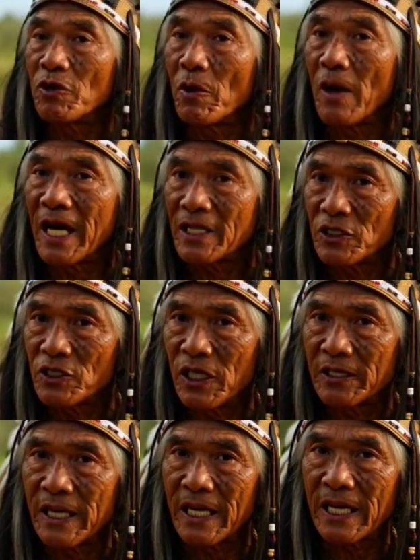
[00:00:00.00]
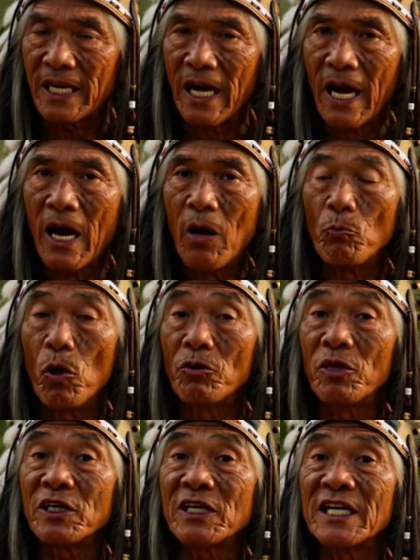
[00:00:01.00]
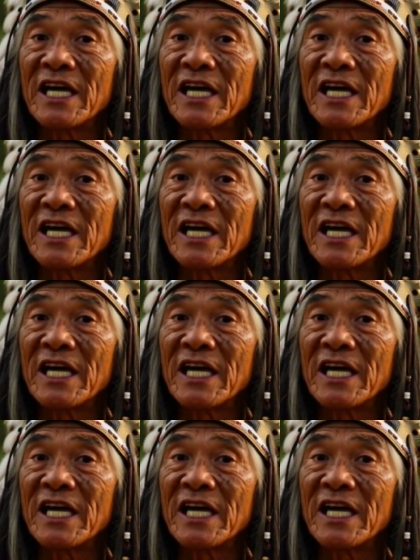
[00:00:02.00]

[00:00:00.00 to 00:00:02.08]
biological decay. We must heed the